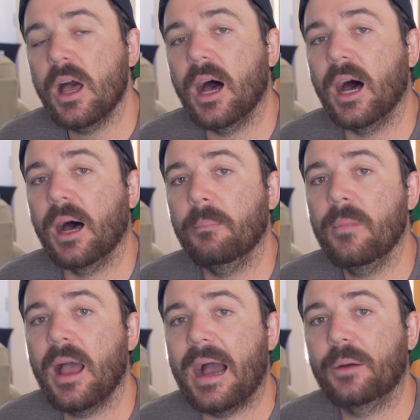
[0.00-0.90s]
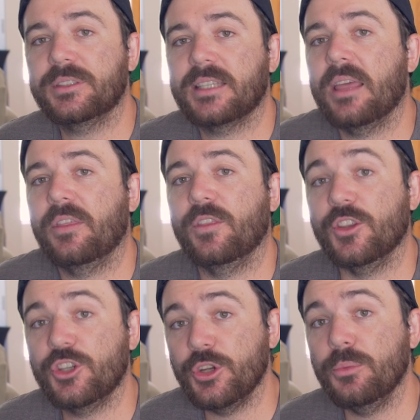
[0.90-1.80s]
Um, I would say that
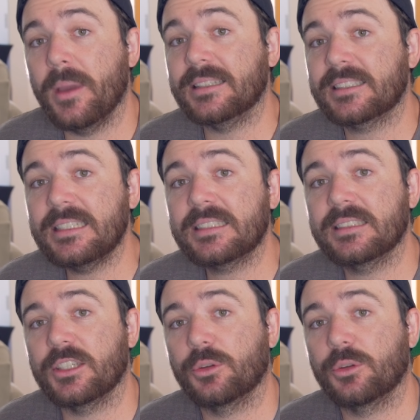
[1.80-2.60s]
the two main seasons